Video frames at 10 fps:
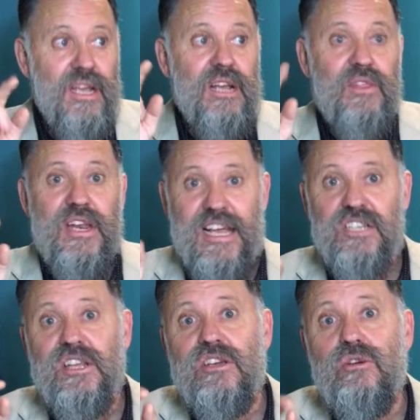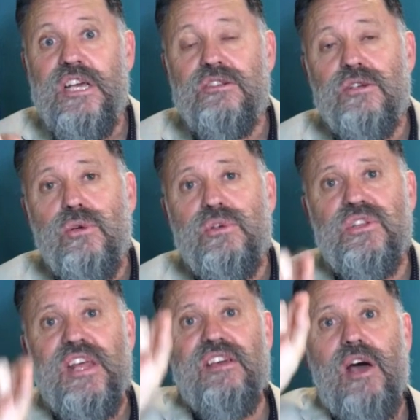The next thing you need to do is
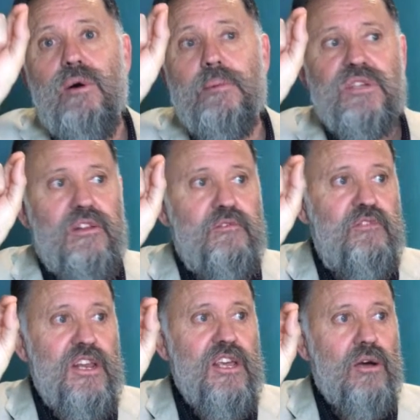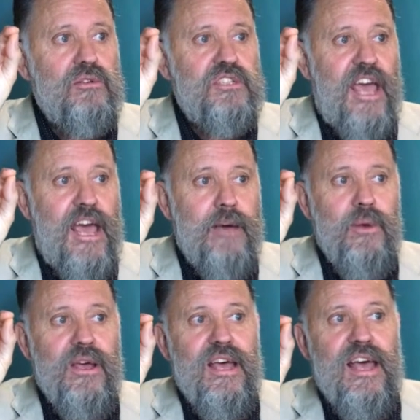then go up to the video tab.
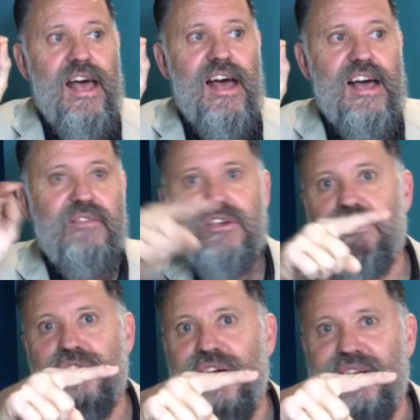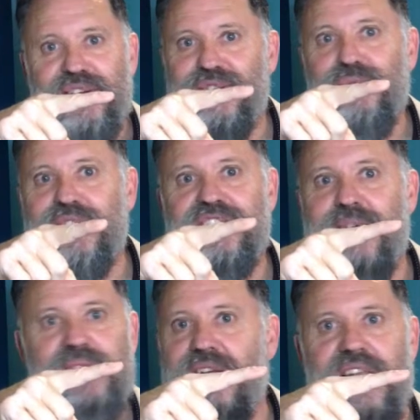There's always some
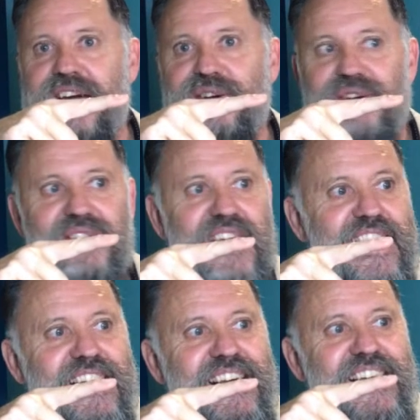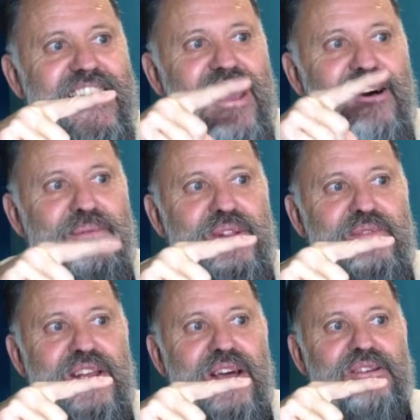clown on there. Go up to the
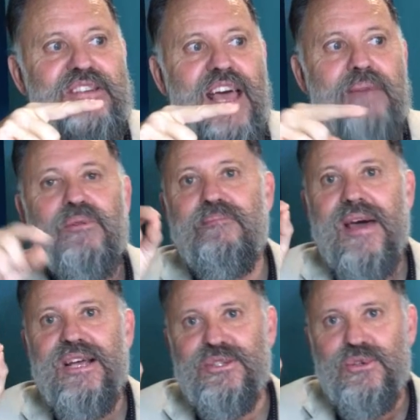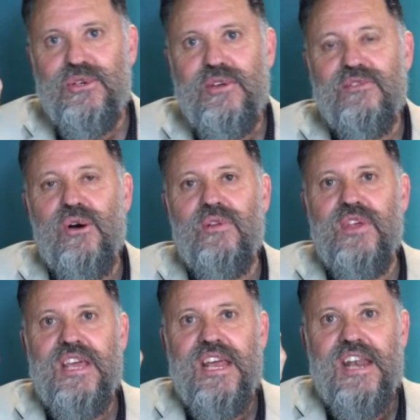video tab and make sure you've got
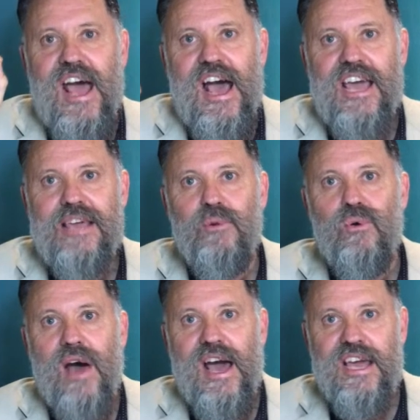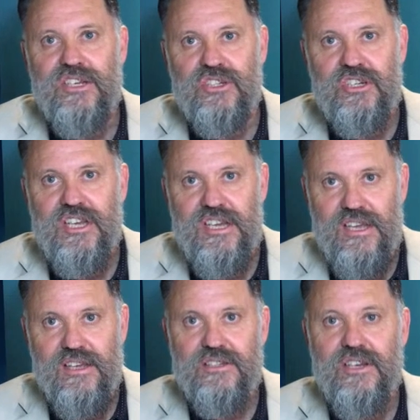the enable HD,
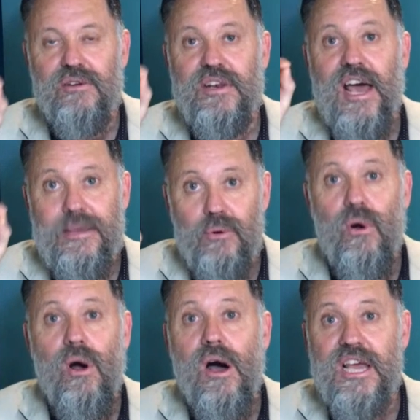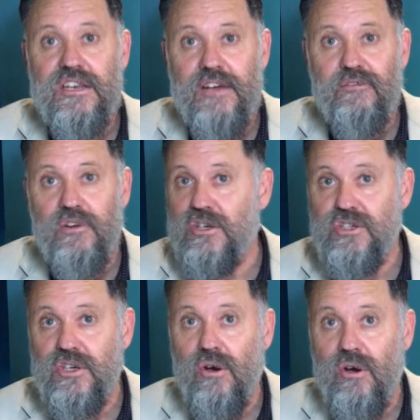so enable high
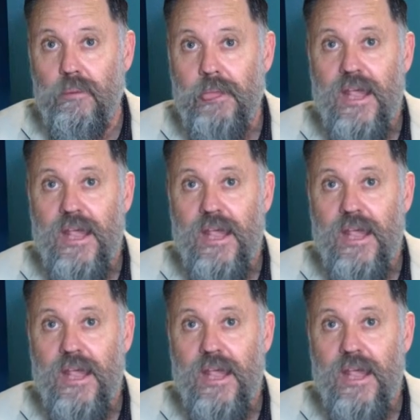definition on.